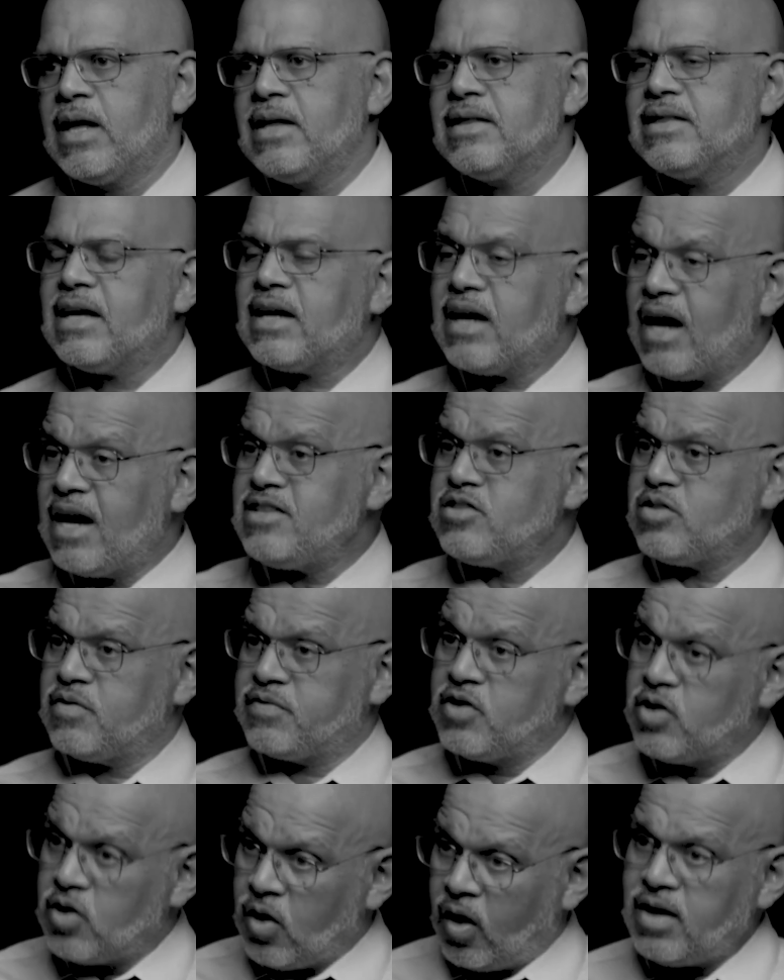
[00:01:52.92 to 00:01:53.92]
The kinds of
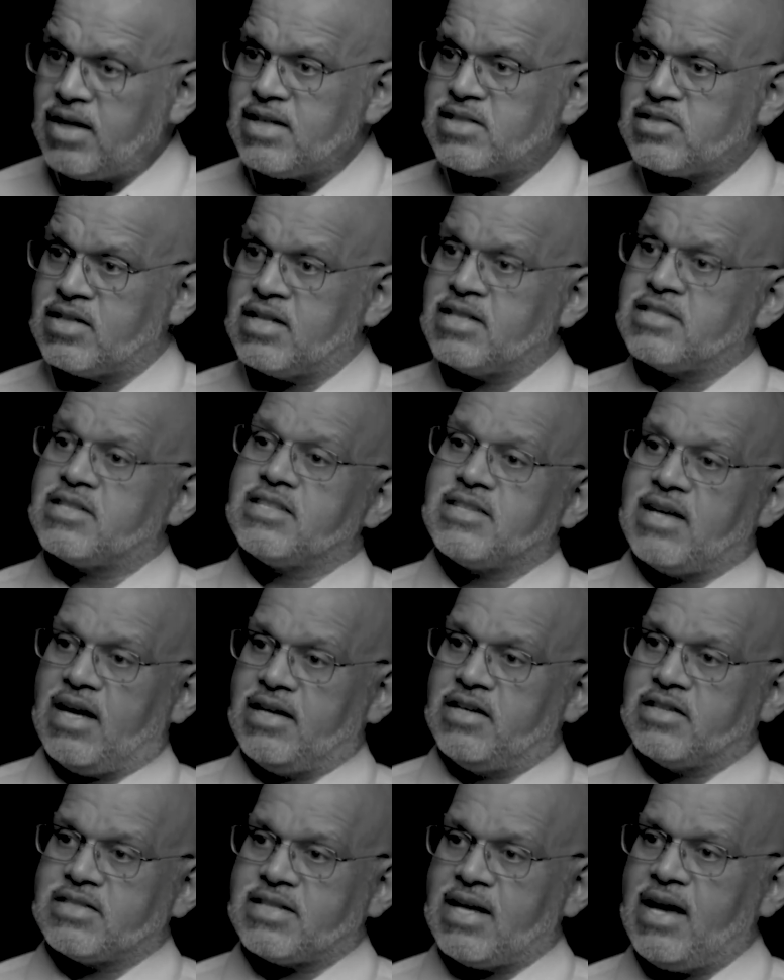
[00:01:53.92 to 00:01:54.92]
knowledge these
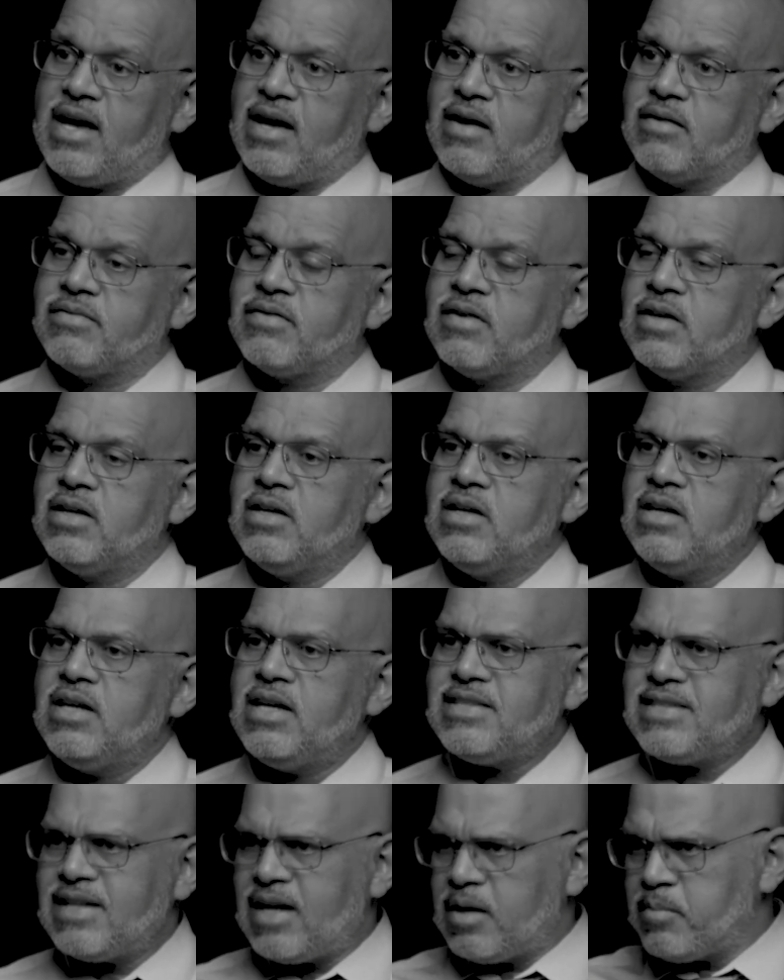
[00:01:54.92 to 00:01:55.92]
designers have
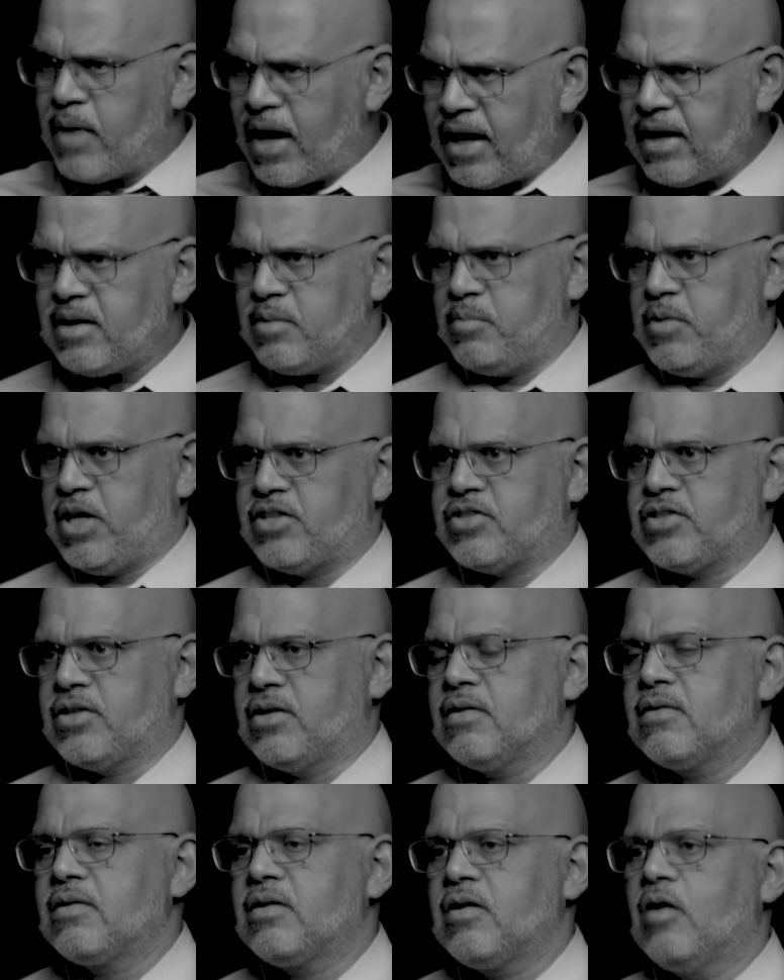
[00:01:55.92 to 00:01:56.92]
is an amalgamation
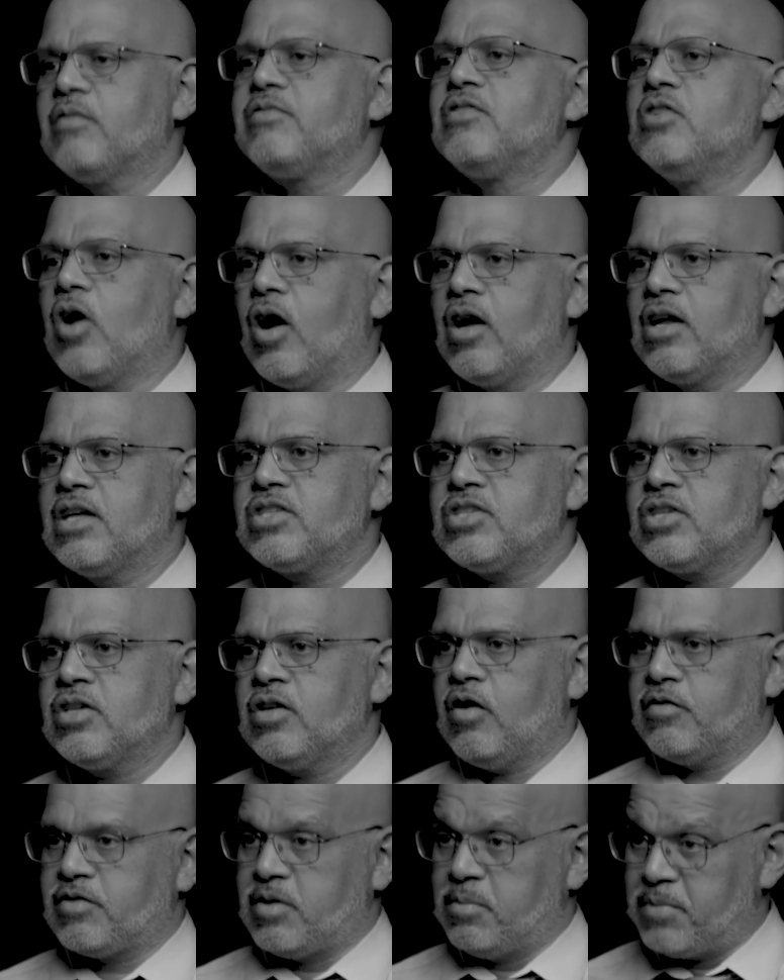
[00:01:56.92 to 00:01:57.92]
of knowledge
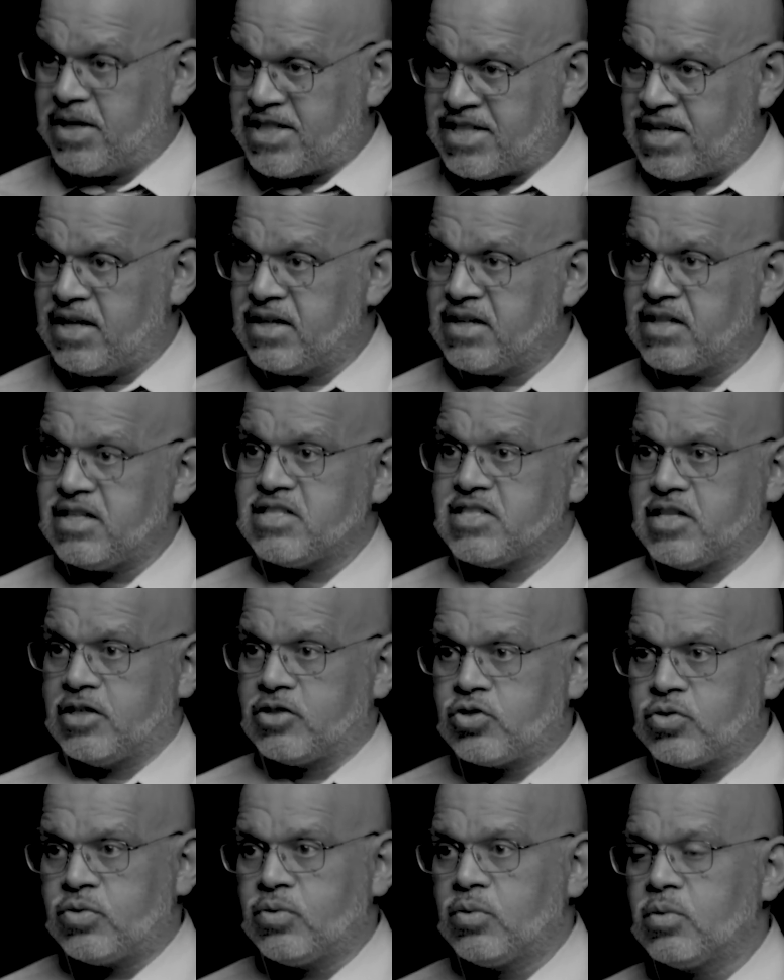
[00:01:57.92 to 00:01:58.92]
of the materials and
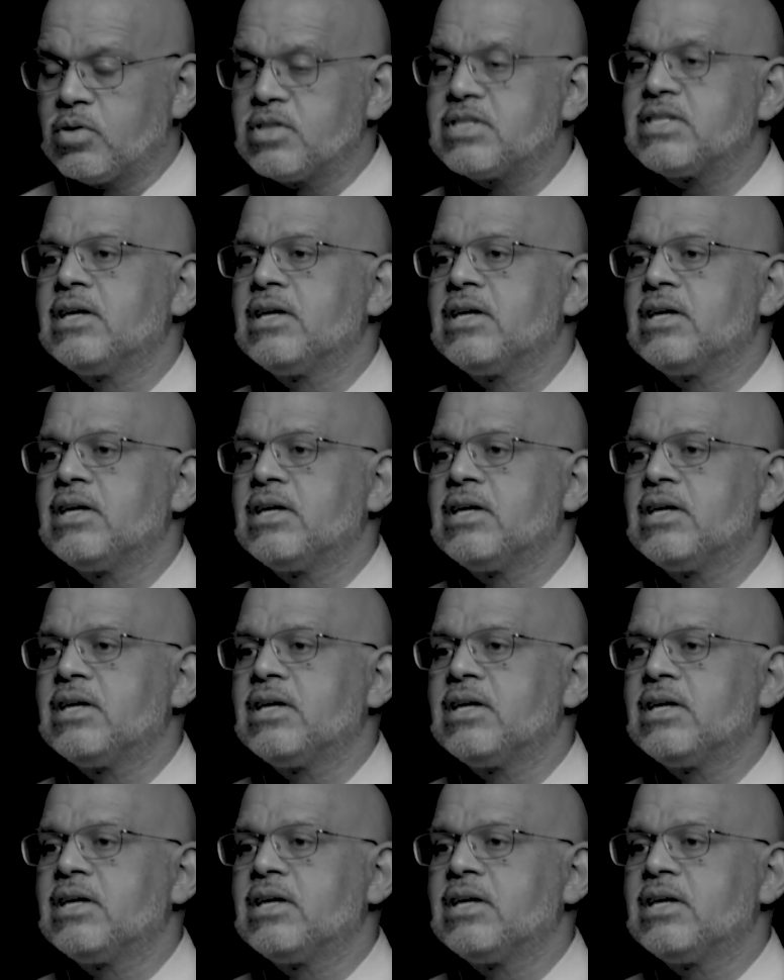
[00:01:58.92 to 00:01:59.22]
tools